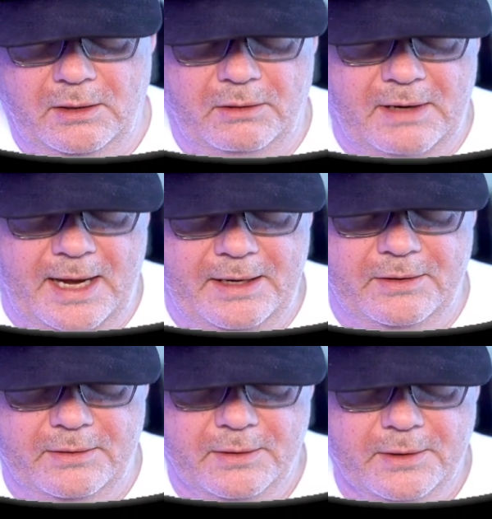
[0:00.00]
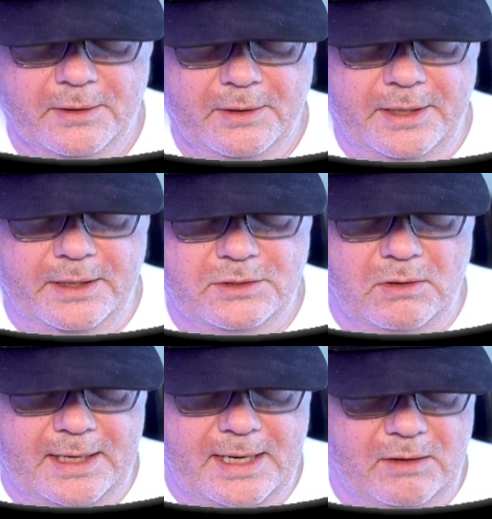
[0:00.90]
tighter. And so I
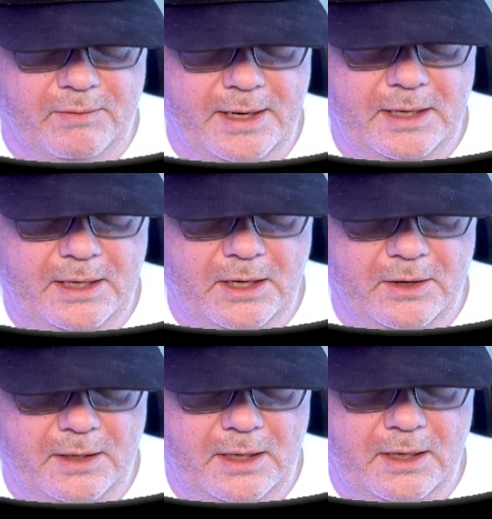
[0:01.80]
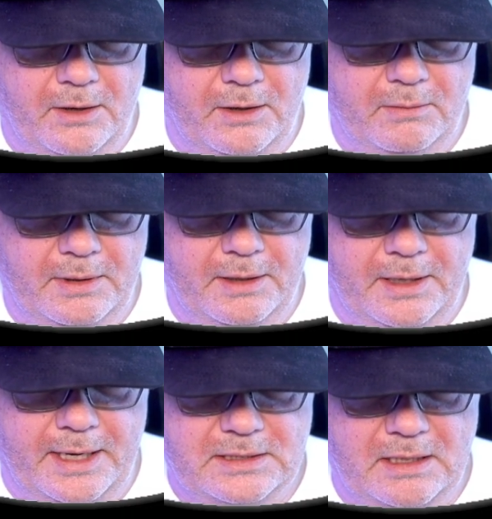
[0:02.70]
got right here and here, and then
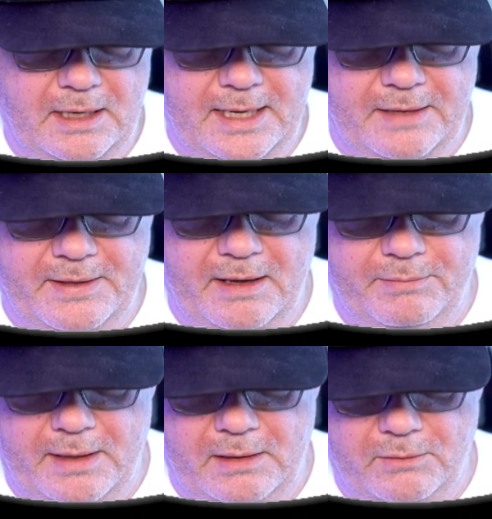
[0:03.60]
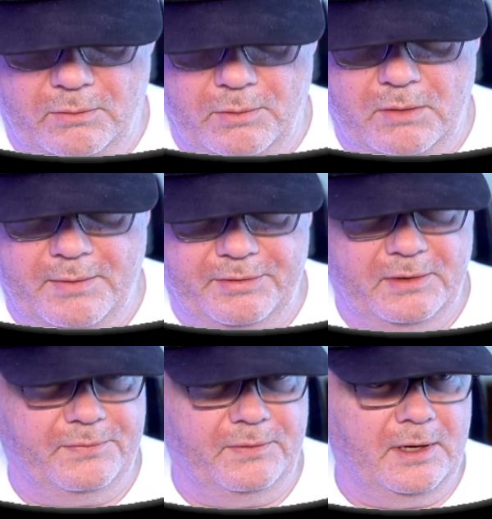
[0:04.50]
that's how I got that little run right there
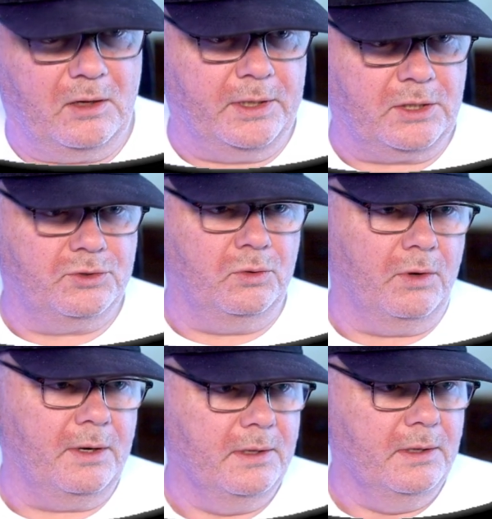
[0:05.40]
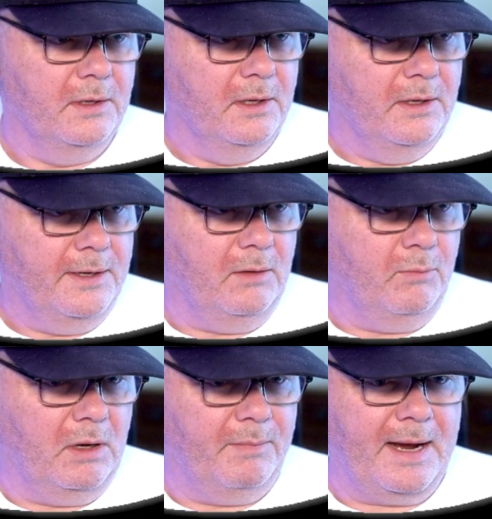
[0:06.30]
for that quick short.
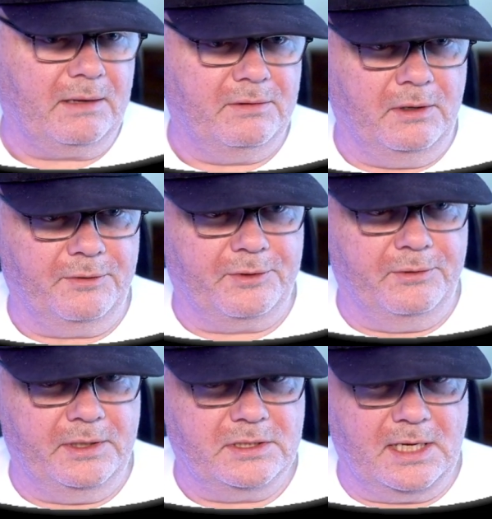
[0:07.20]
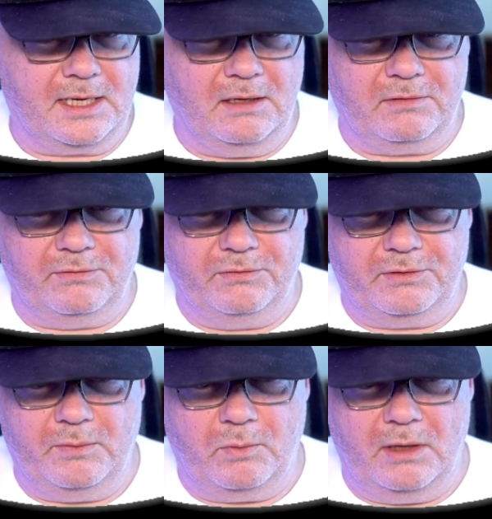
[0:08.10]
Anyway, back to the 30 seconds. Let's just
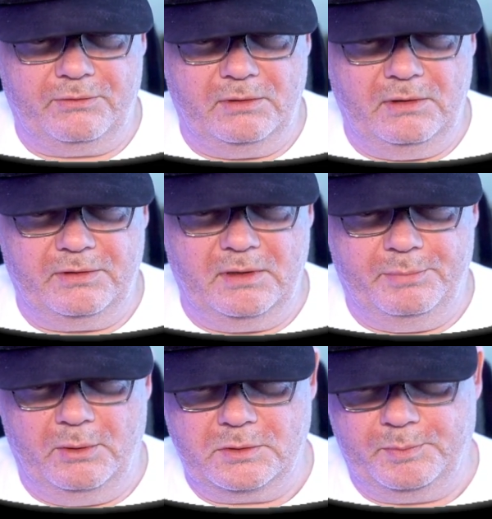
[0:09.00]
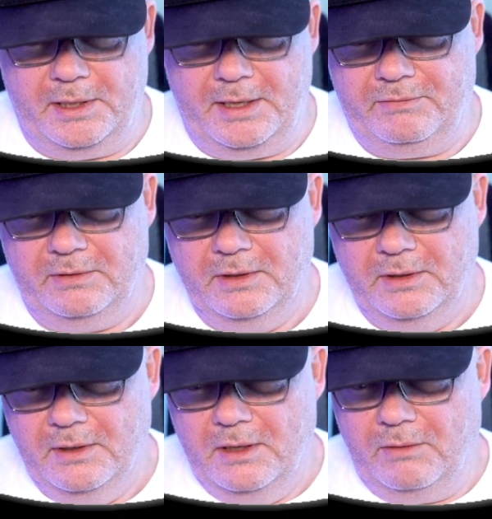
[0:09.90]
keep watching these impulse plays.
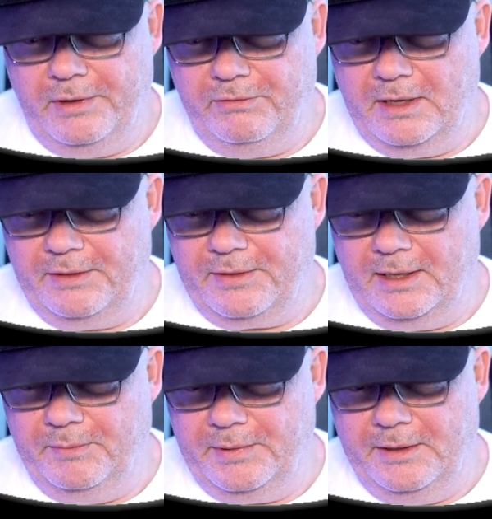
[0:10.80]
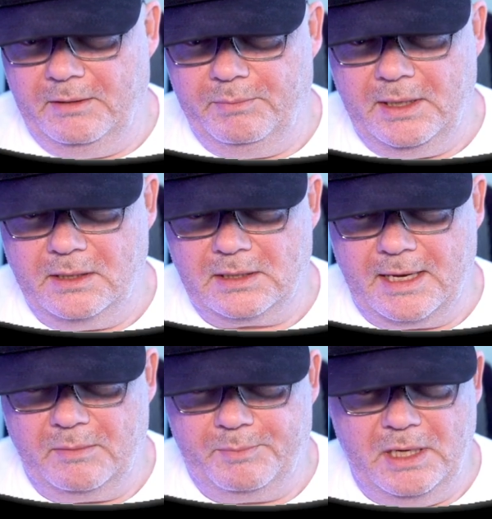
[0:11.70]
The reason I think I'm getting beat is a
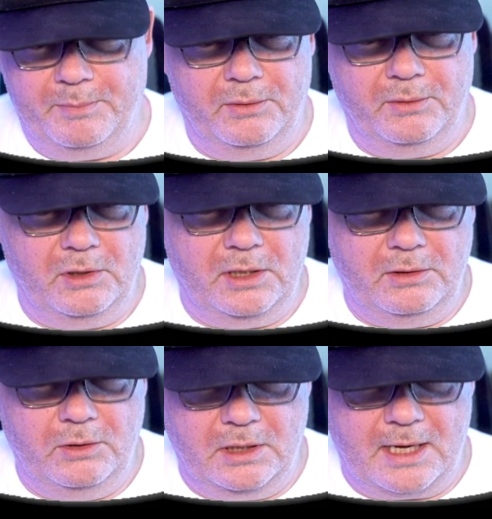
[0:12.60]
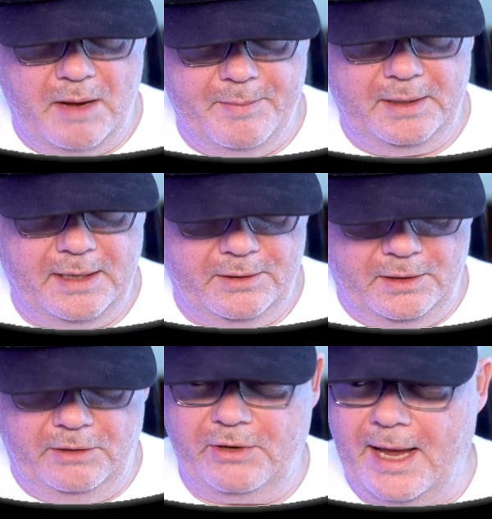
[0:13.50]
lot of people, and you can comment down in the
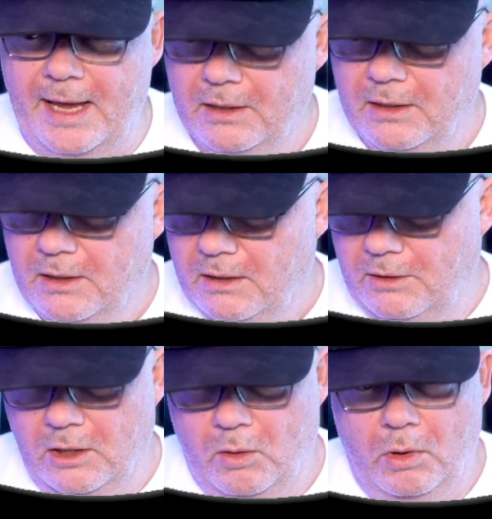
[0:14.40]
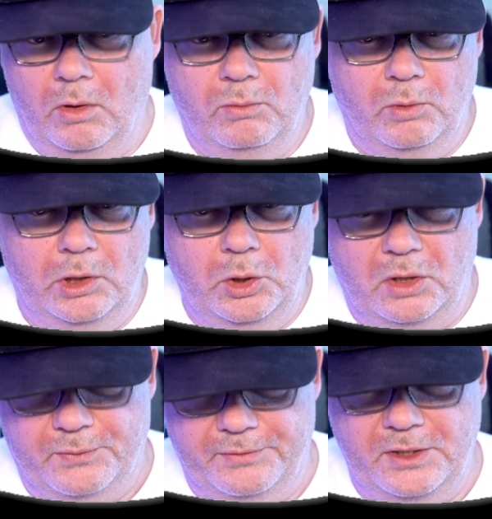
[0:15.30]
chat, we'll look
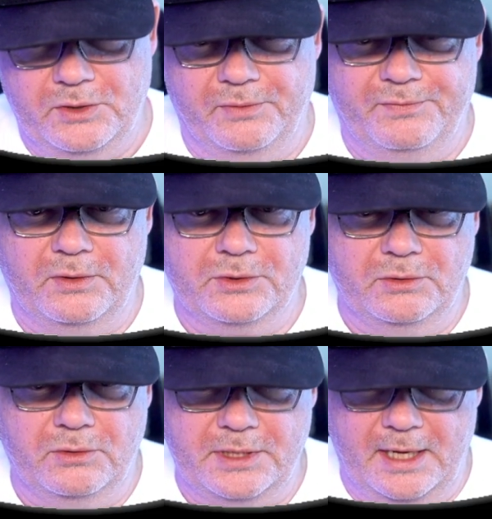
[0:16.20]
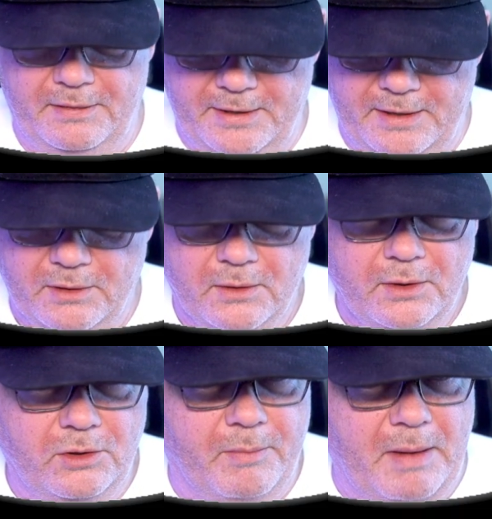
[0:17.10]
for these reversals and then,
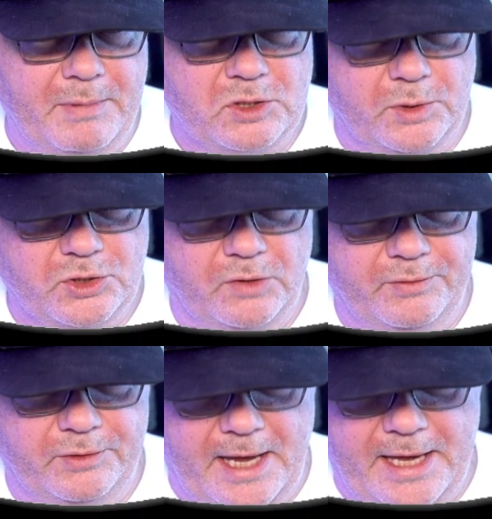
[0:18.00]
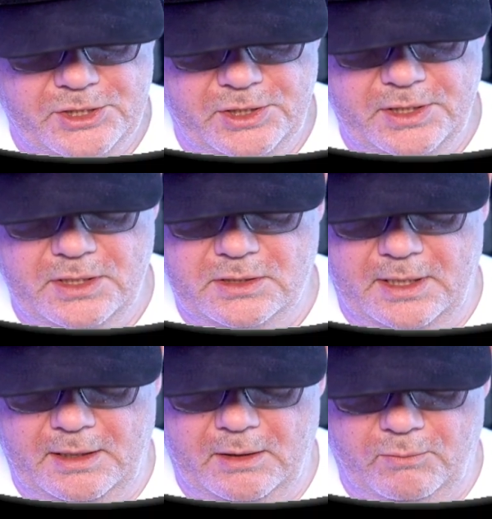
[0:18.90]
maybe switch over to Ashies
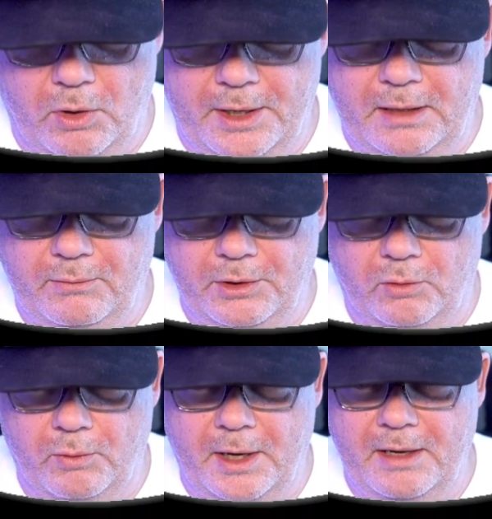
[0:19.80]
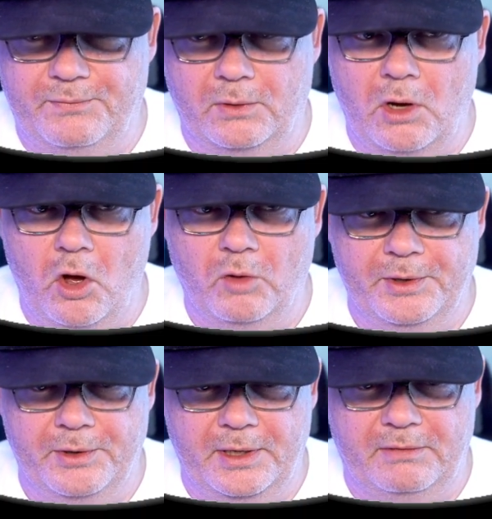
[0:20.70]
and then run it for a long
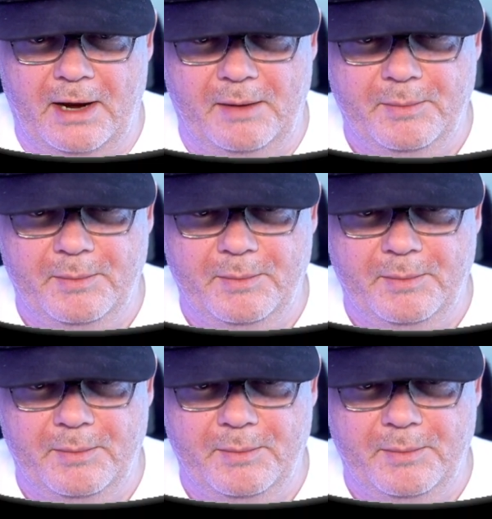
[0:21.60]
period of time.